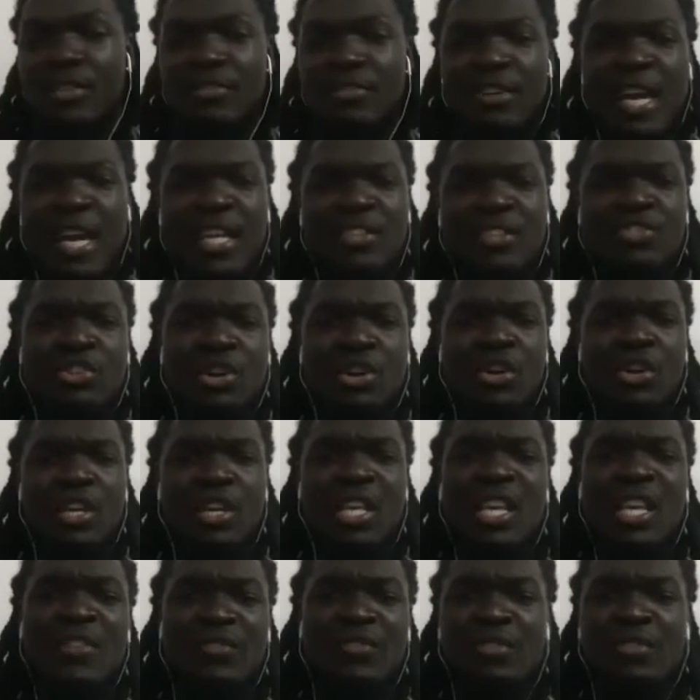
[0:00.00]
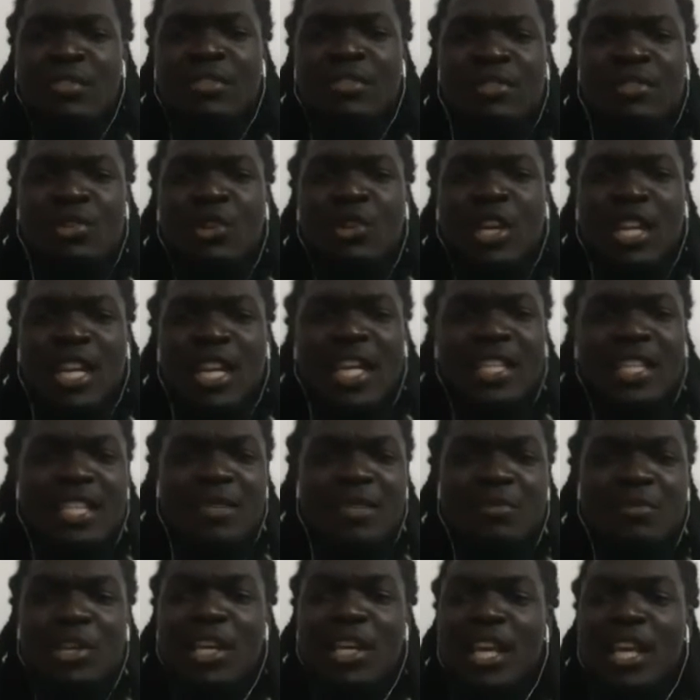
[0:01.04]
Right, so even looking at
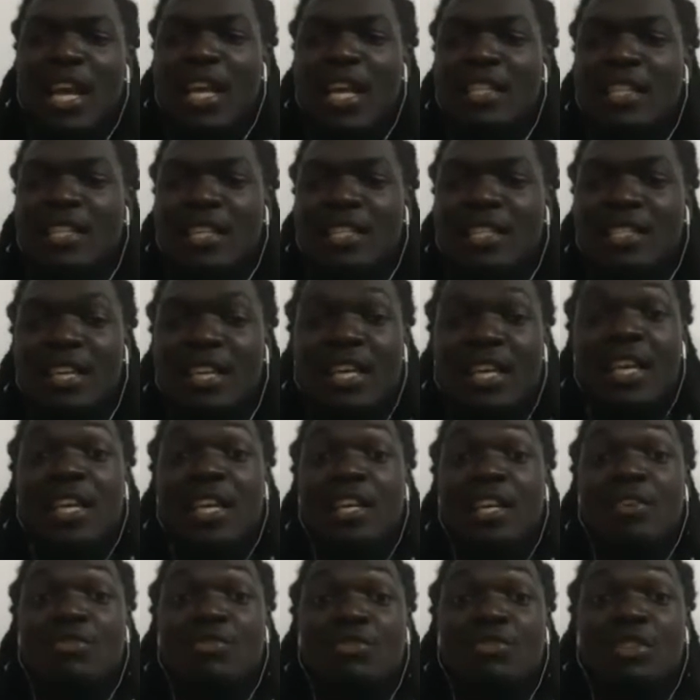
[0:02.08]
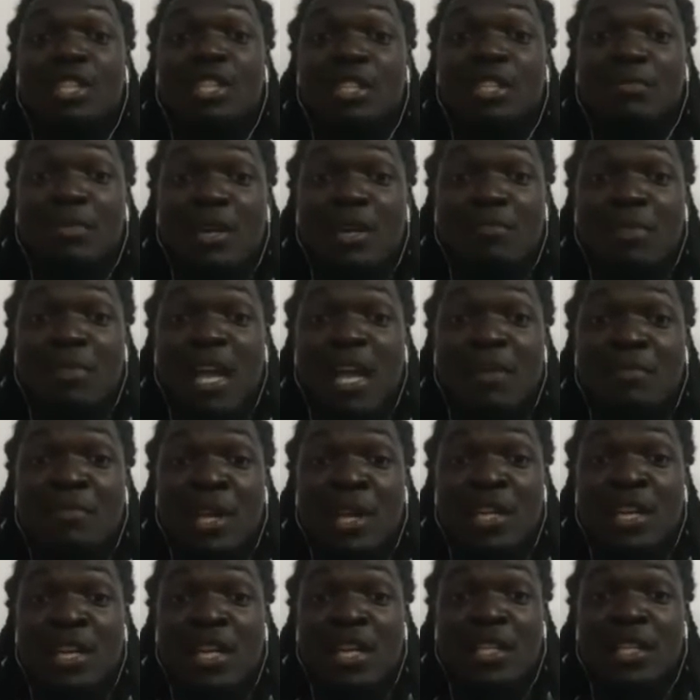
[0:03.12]
him, you can't tell, say, hey, this man might be
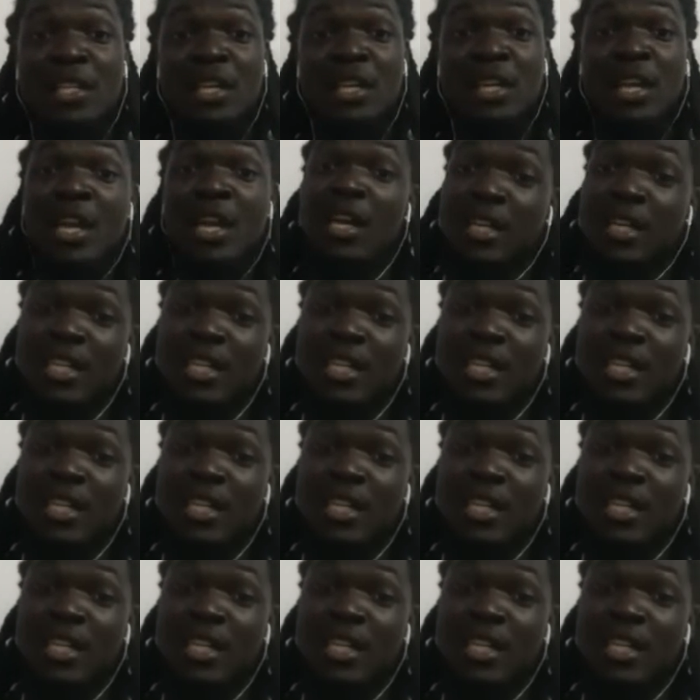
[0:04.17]
a doctor,